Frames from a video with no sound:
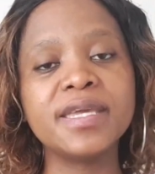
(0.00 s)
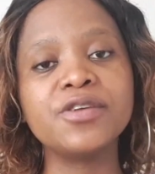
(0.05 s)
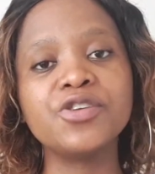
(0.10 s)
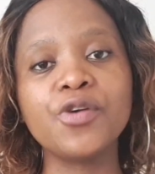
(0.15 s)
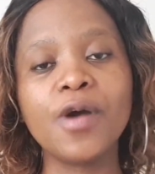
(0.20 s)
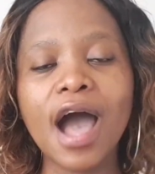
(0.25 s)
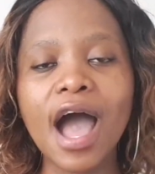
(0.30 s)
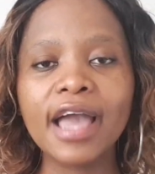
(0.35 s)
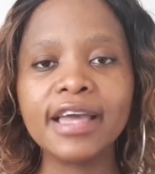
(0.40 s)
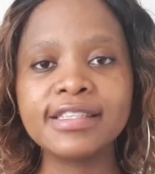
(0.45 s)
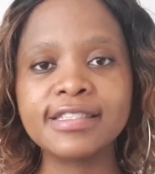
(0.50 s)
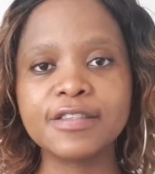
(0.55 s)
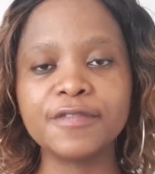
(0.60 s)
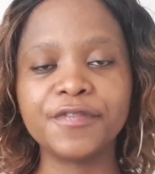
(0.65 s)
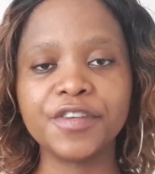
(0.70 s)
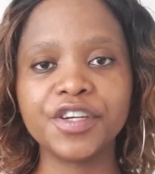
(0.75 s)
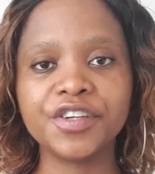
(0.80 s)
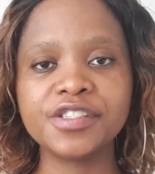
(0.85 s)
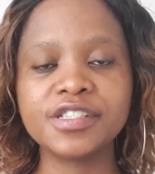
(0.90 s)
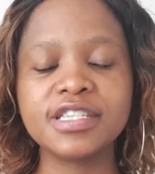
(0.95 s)
being your highest
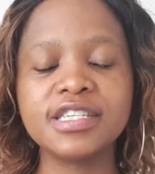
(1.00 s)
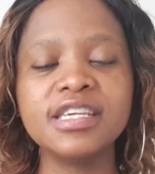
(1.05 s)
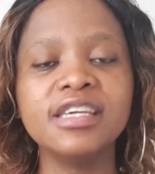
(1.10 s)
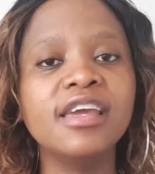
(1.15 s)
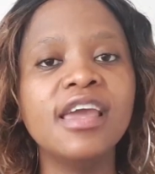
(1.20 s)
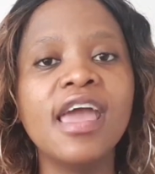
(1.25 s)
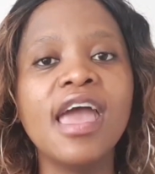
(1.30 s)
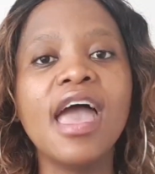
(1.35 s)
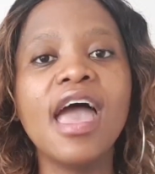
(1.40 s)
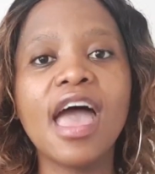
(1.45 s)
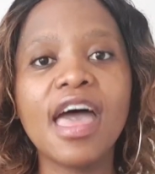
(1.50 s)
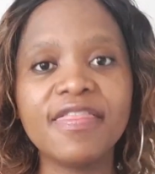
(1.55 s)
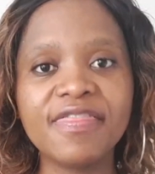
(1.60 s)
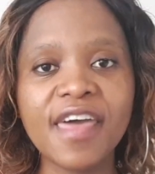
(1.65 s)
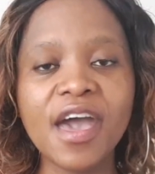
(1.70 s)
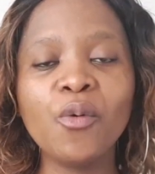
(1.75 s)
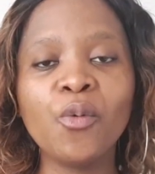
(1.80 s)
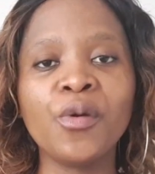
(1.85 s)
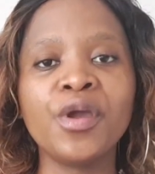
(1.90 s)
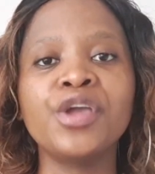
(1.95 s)
severity.
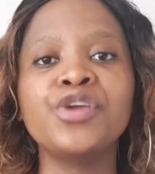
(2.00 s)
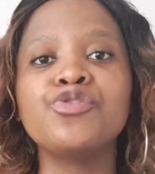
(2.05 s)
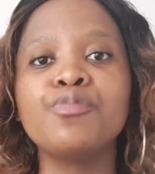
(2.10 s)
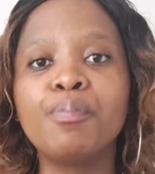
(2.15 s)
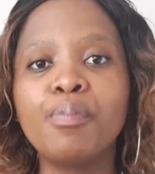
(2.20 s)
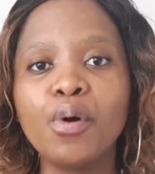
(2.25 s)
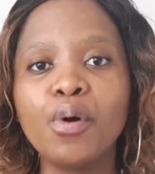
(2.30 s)
And that way you